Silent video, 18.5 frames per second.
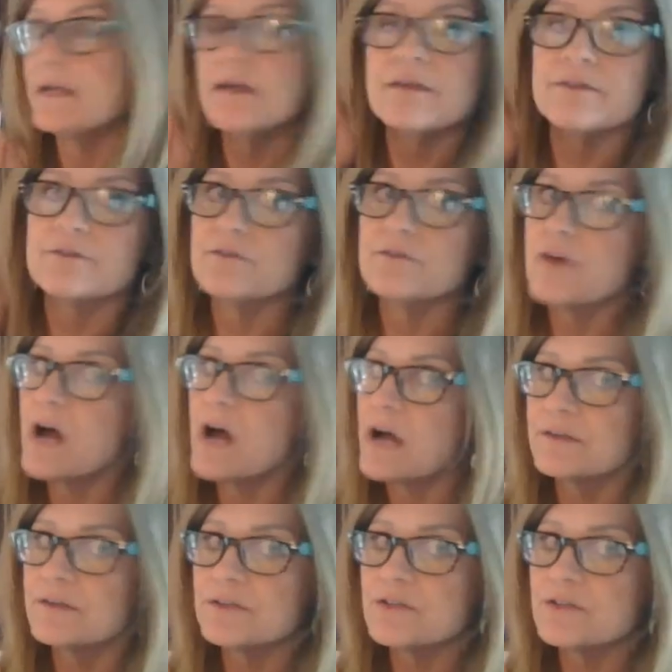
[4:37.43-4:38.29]
they're not
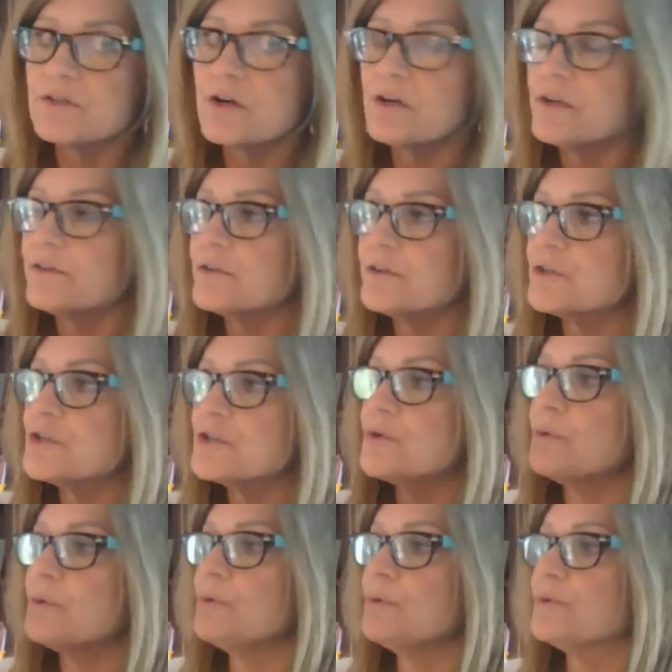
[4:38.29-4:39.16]
going to start on their
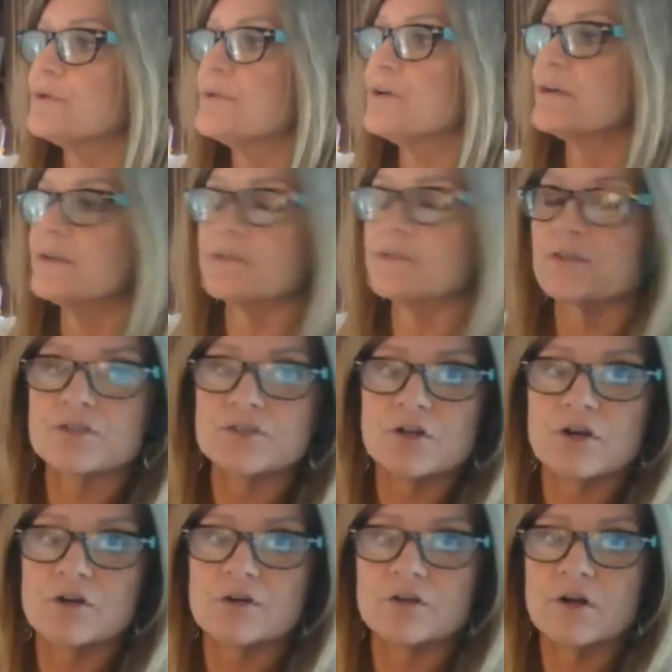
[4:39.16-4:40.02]
shoulder, they're going to
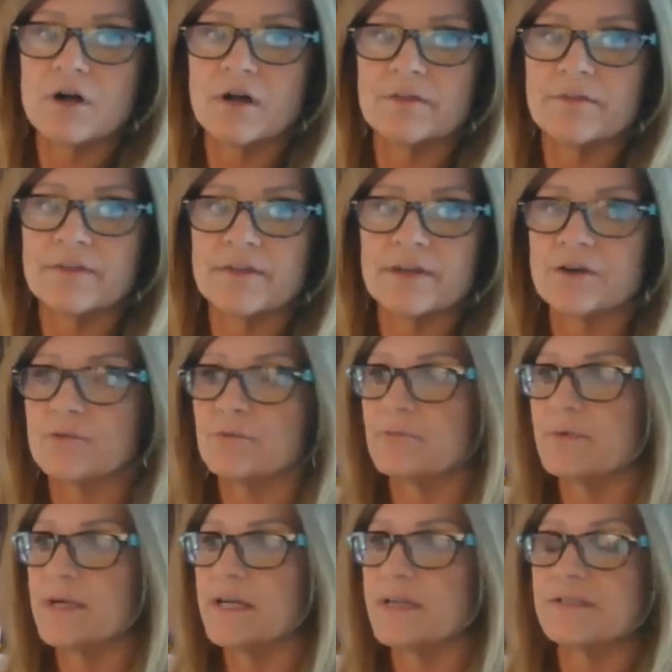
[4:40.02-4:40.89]
start on their
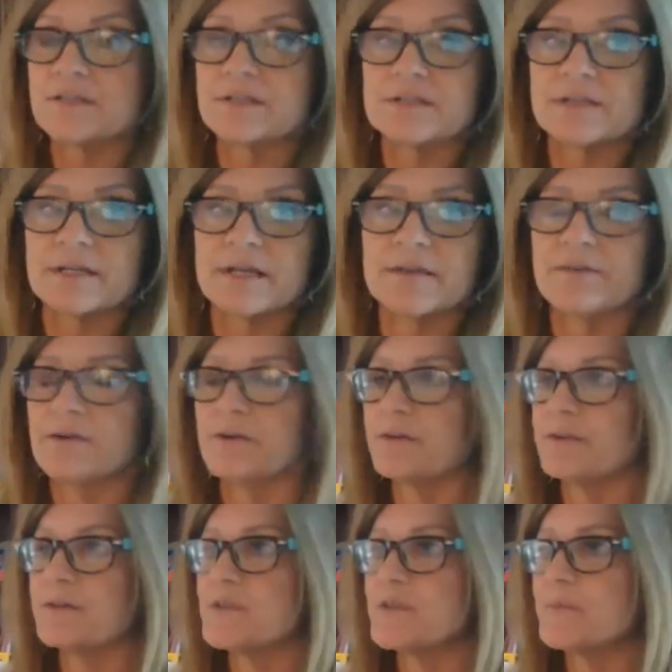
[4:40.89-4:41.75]
wrist, and they're
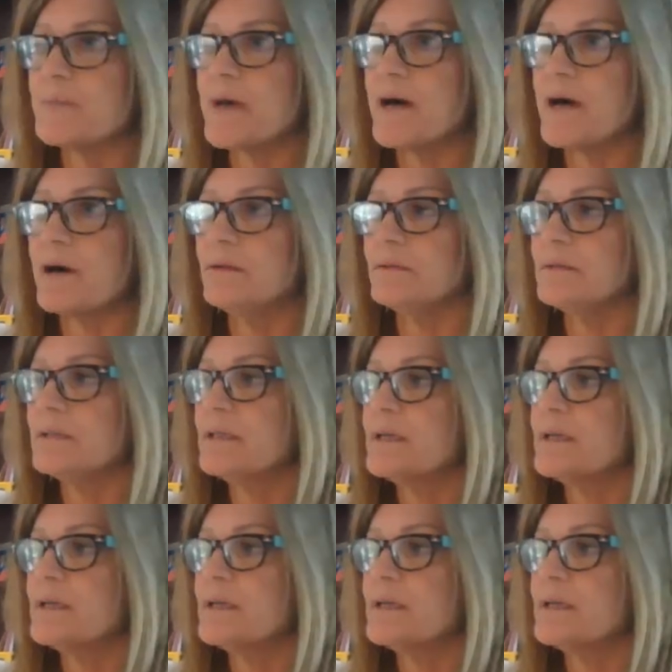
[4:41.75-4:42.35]
going to spell.